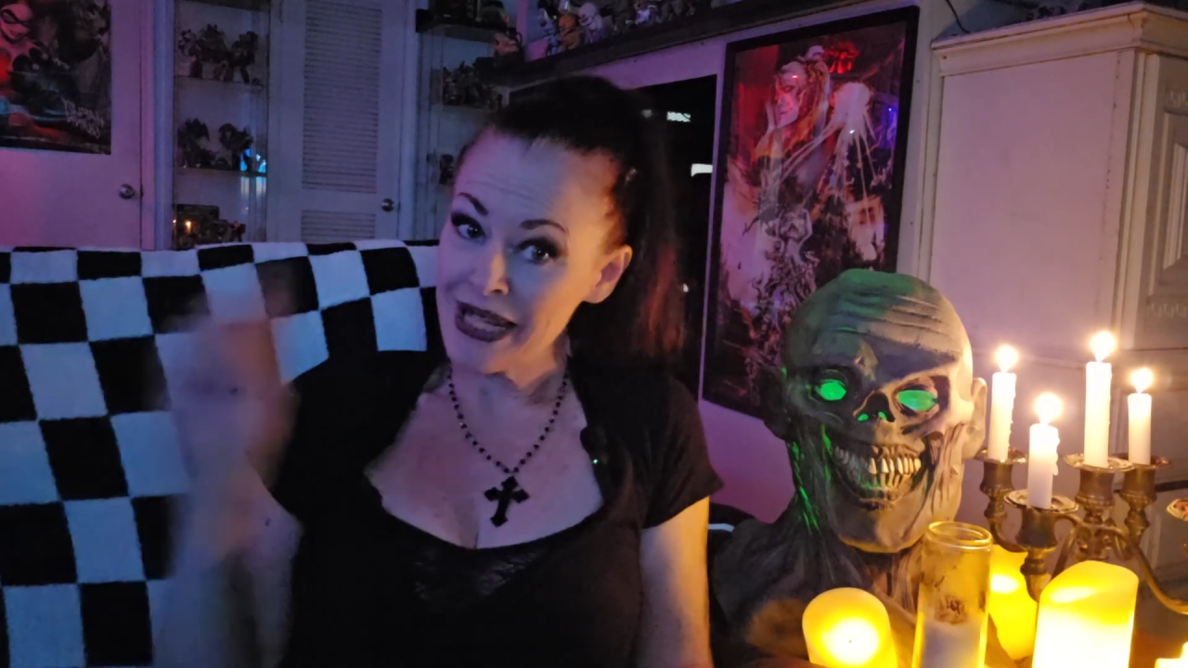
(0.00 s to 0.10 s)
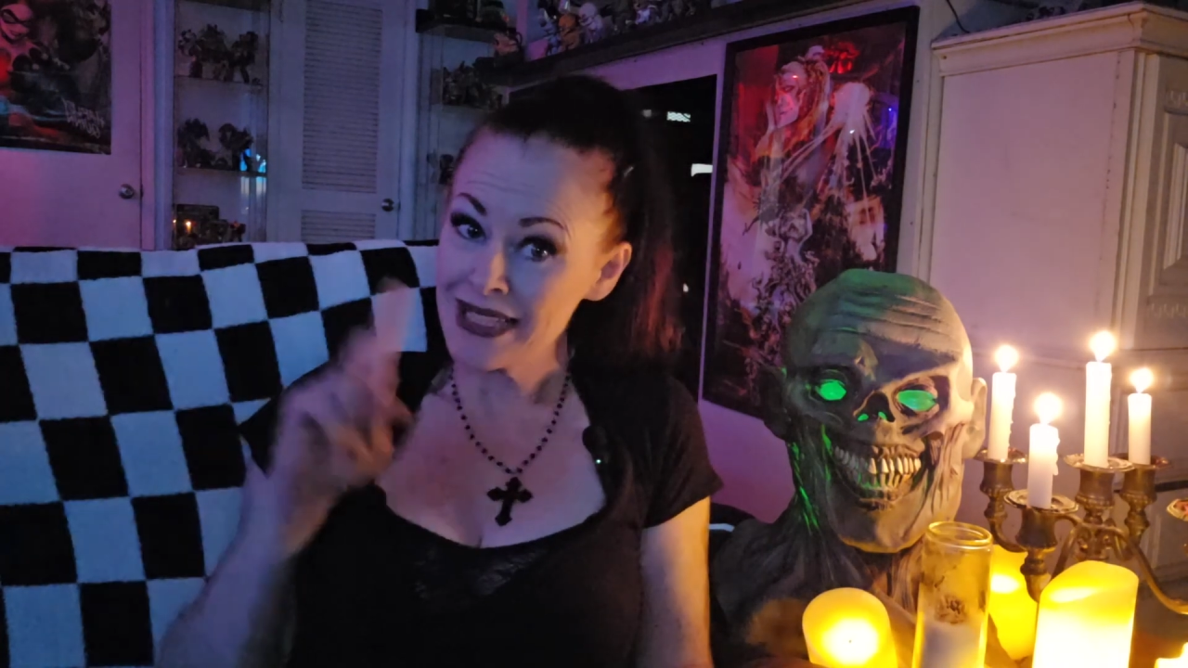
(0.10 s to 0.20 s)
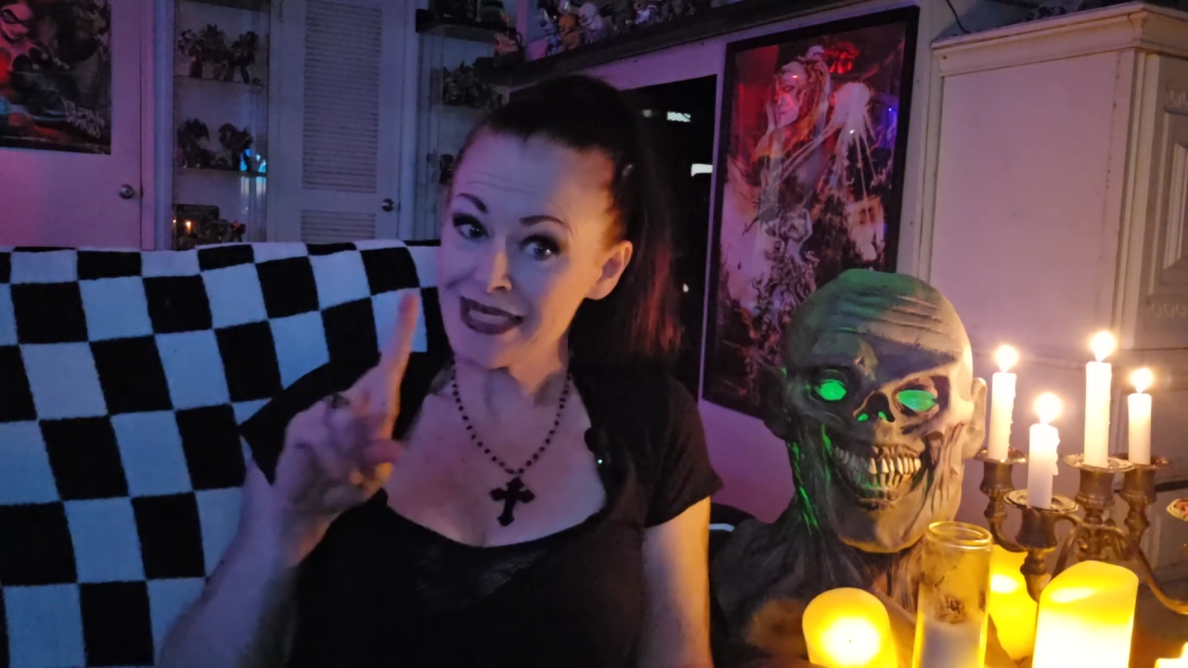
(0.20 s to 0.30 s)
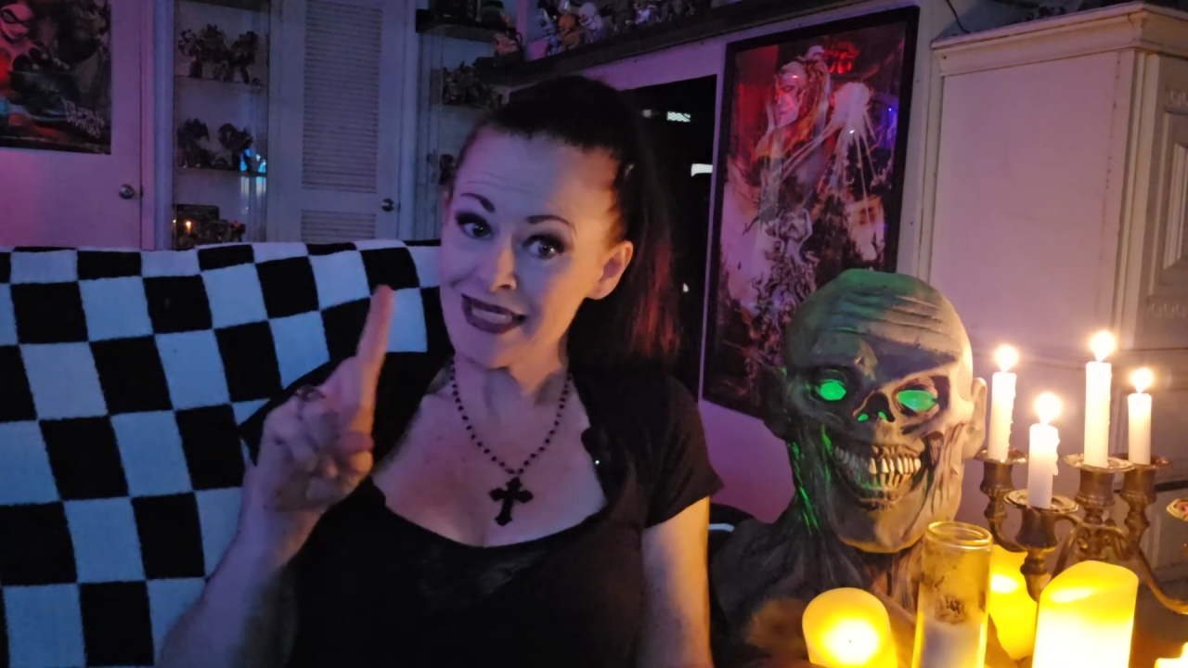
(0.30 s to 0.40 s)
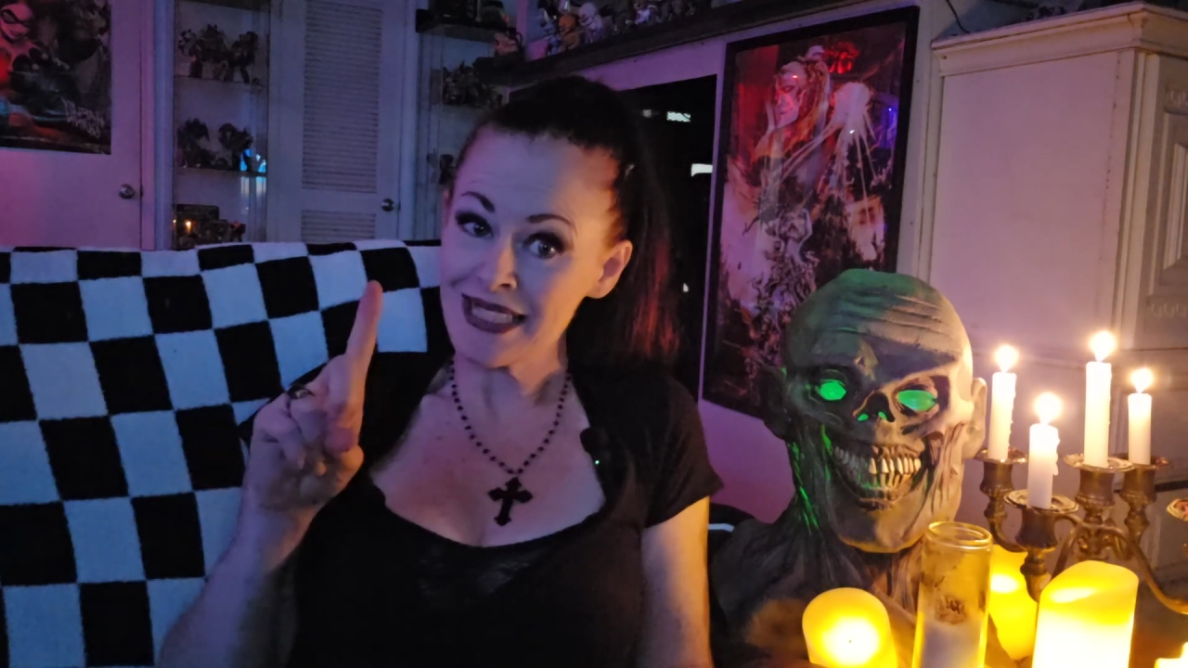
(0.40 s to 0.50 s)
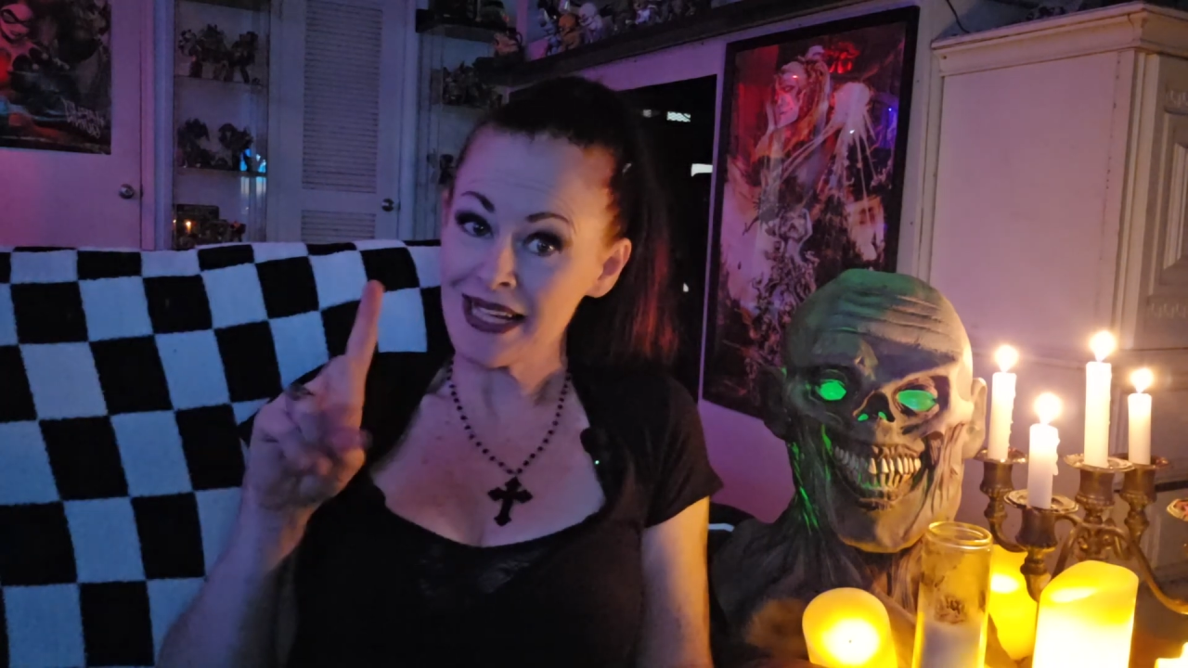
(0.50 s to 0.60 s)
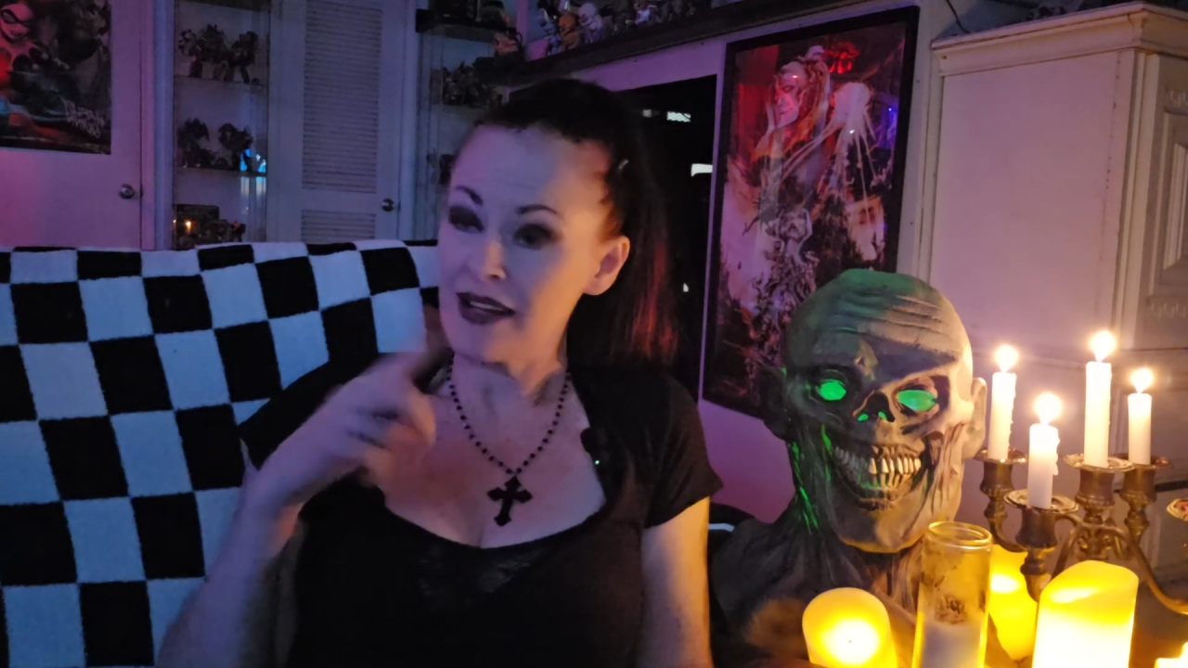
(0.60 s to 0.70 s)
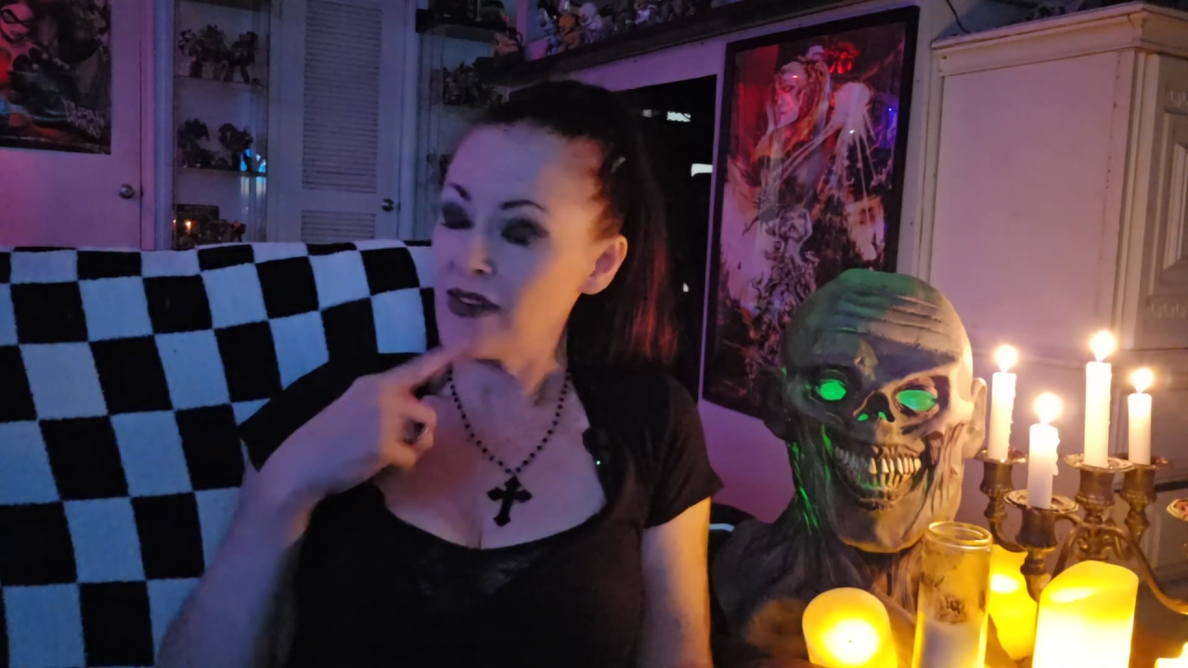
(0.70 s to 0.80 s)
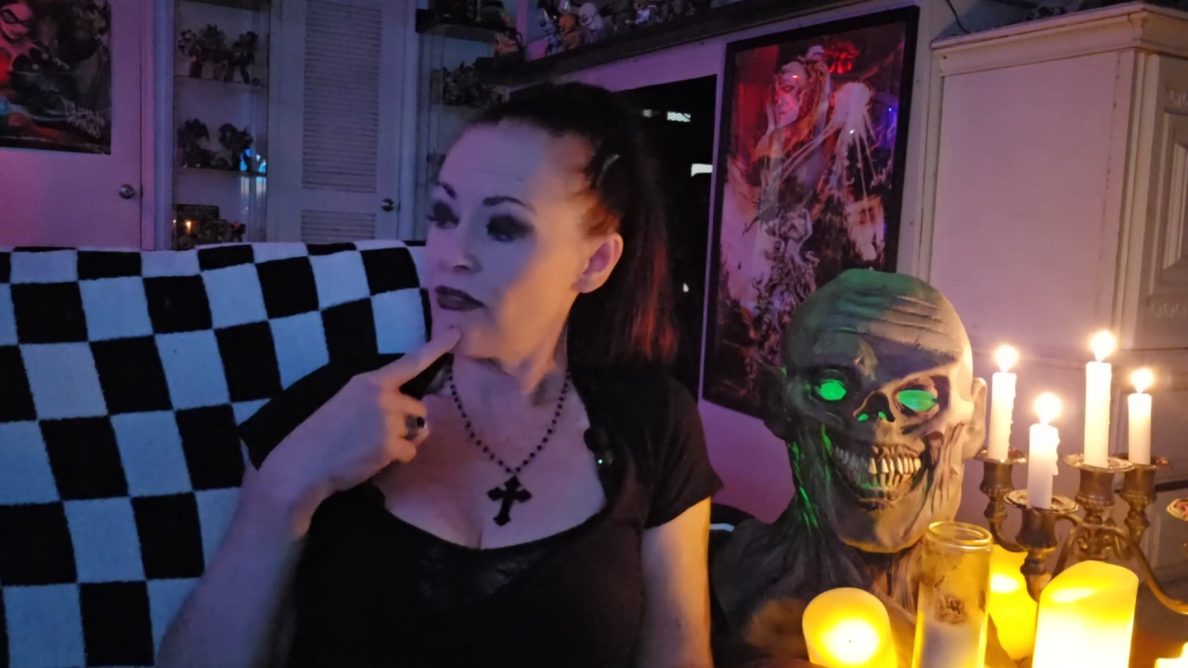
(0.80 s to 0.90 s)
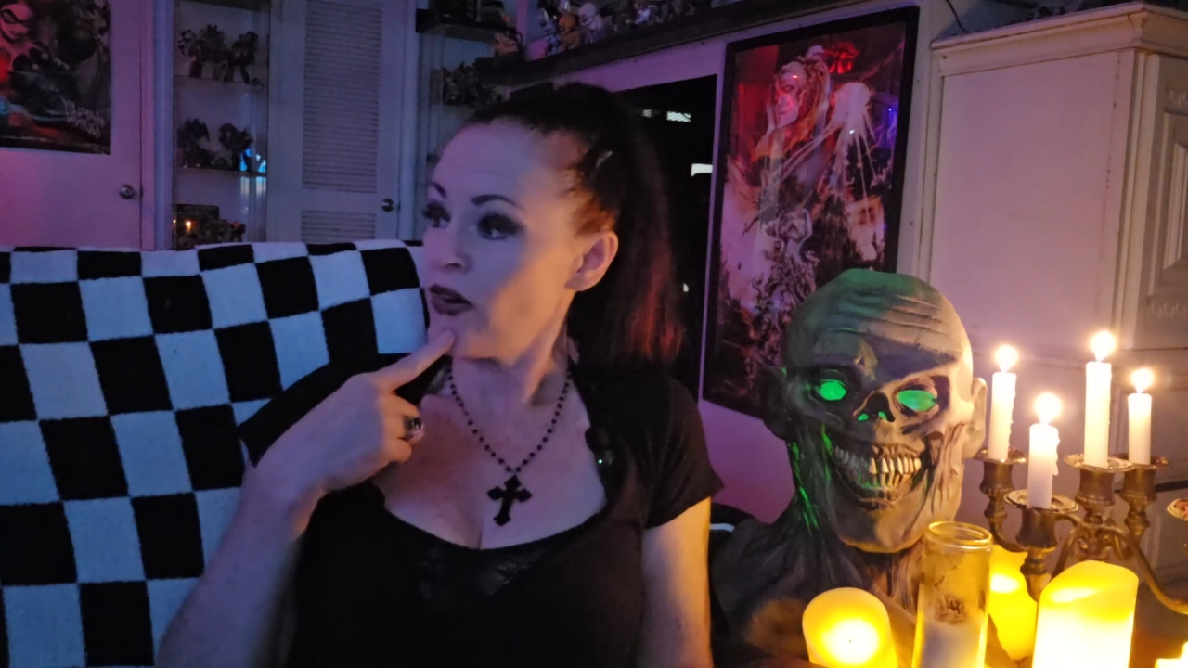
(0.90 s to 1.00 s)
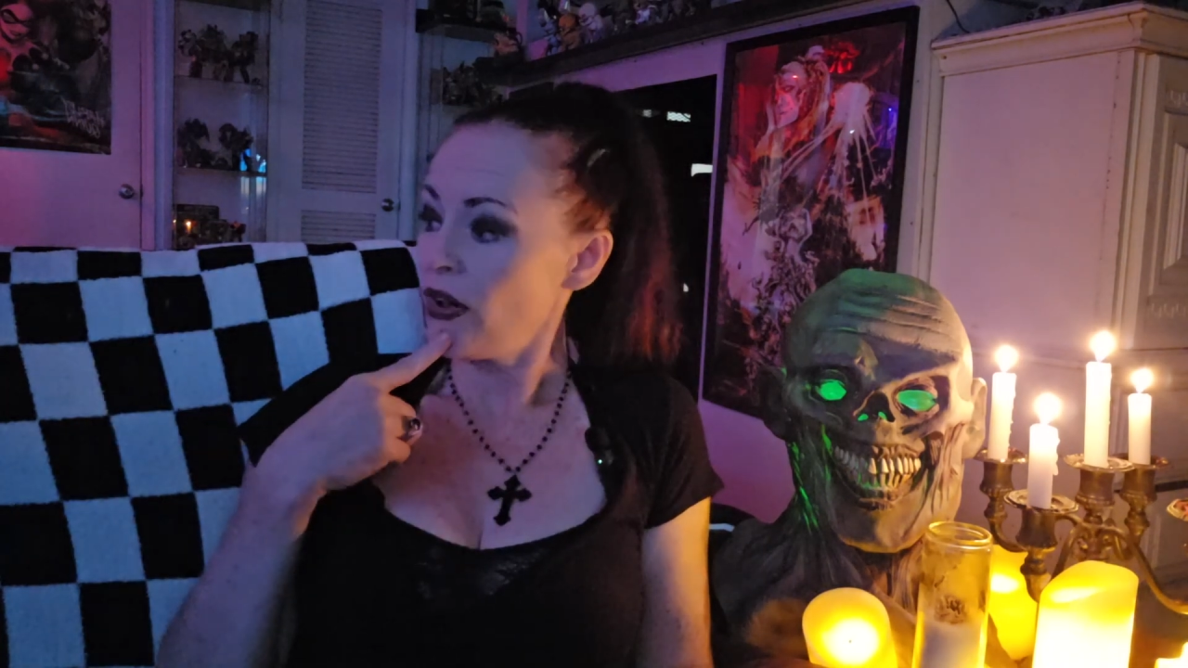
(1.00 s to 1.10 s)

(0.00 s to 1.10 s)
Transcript: but I have not seen it.